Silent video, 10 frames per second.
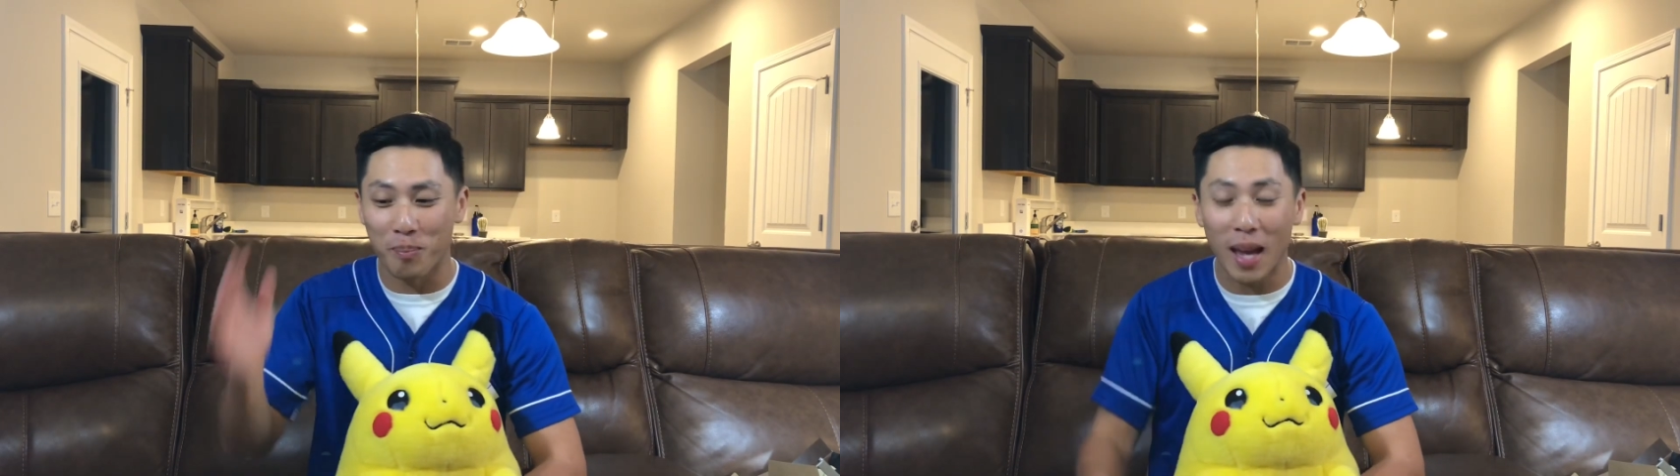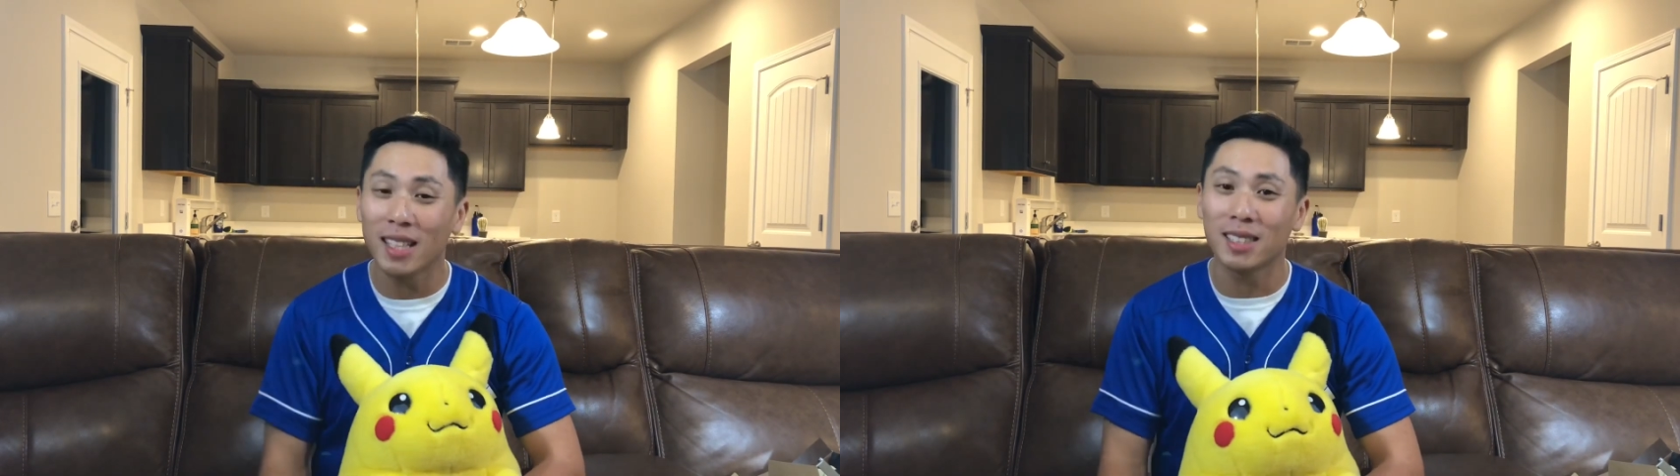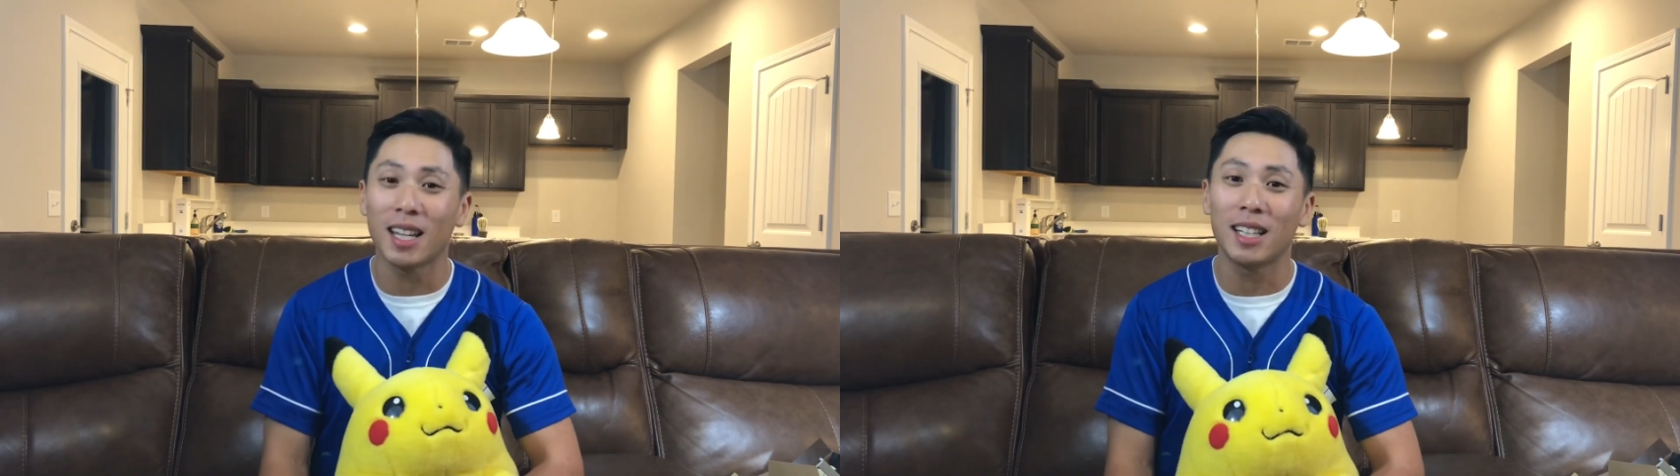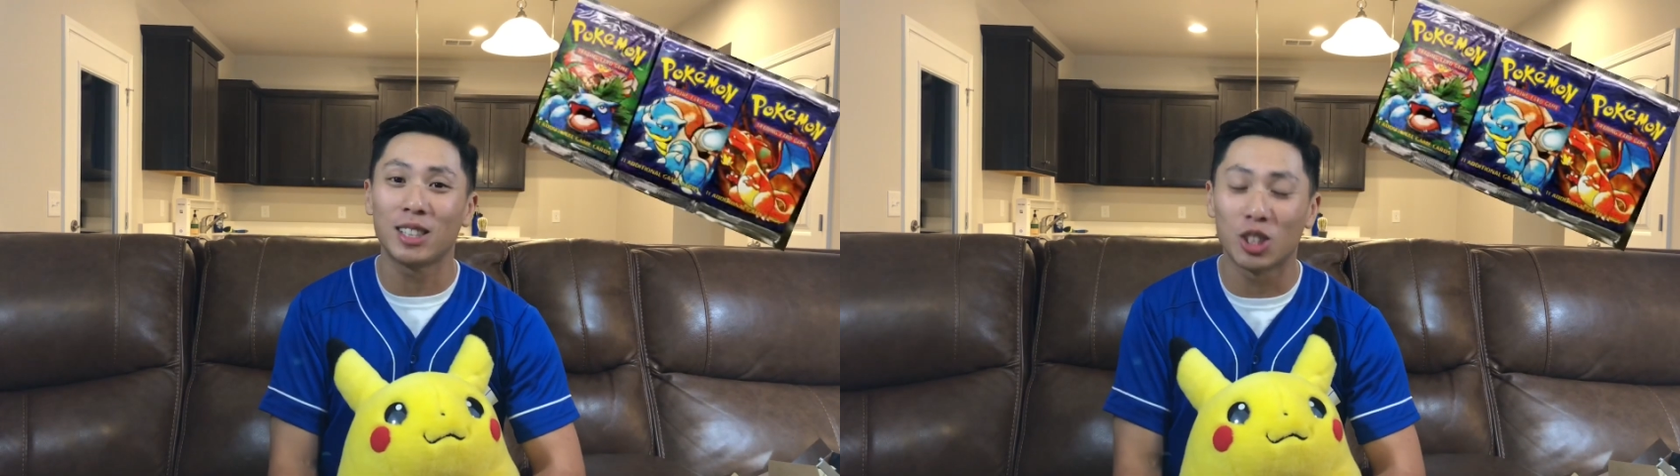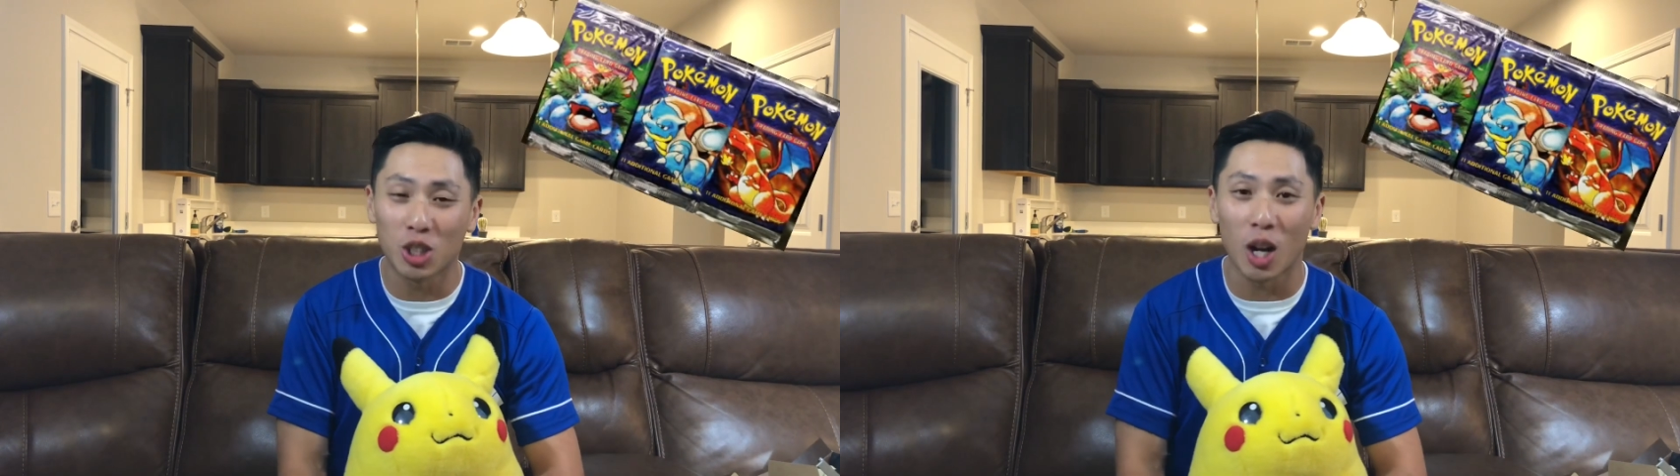base set
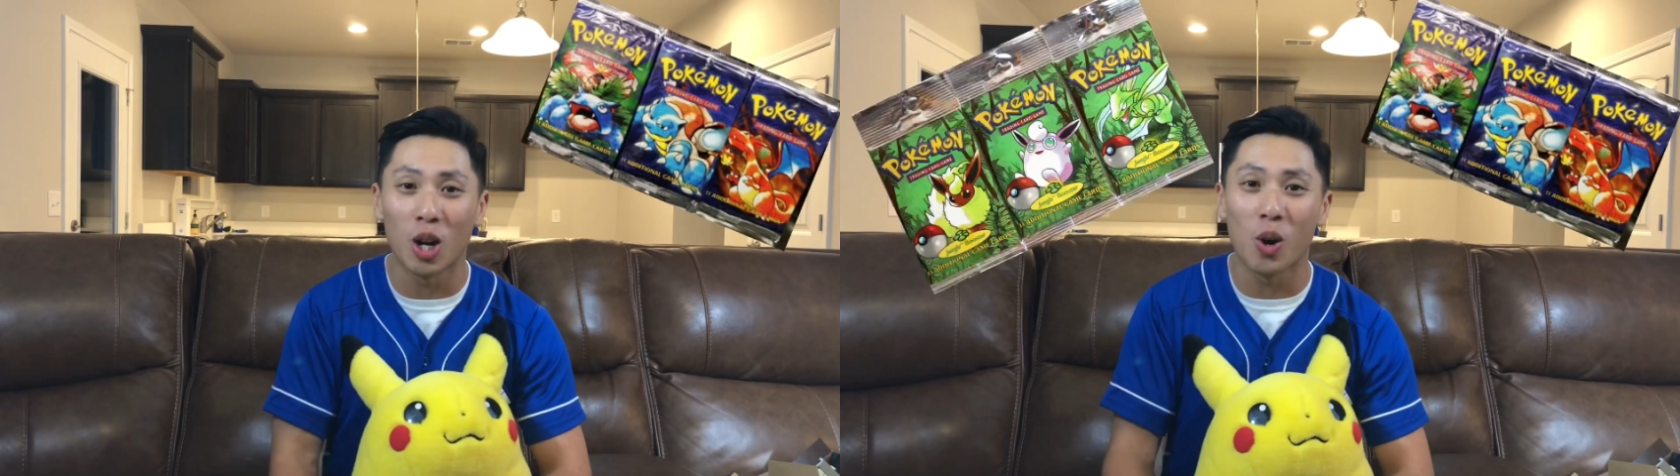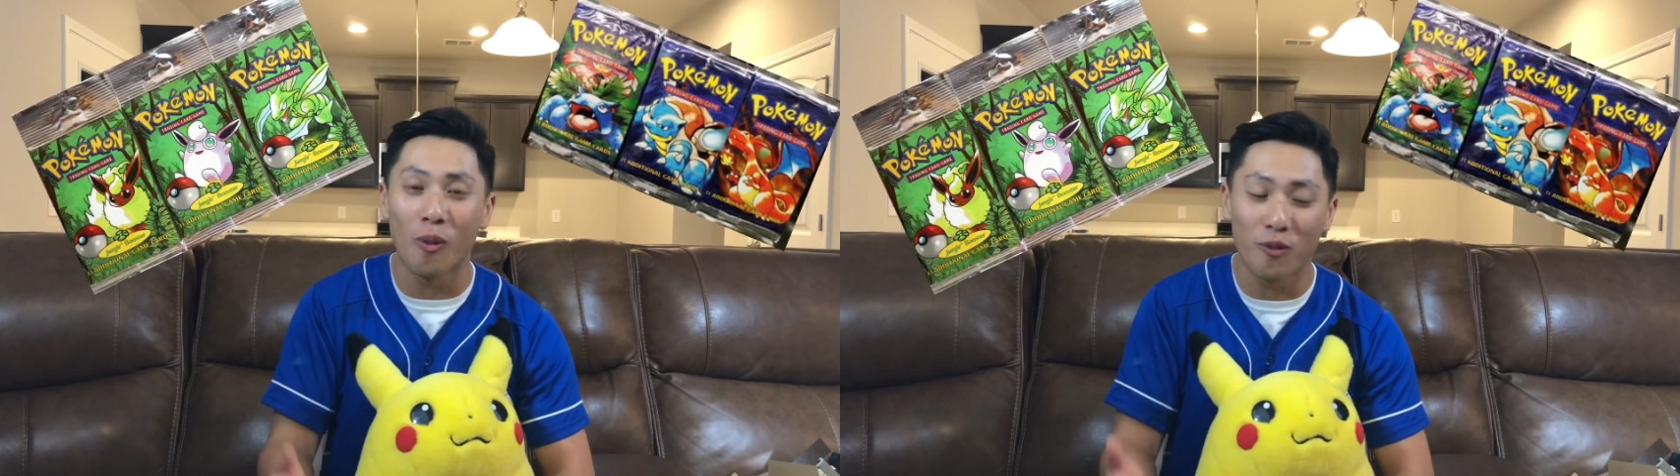to jungle,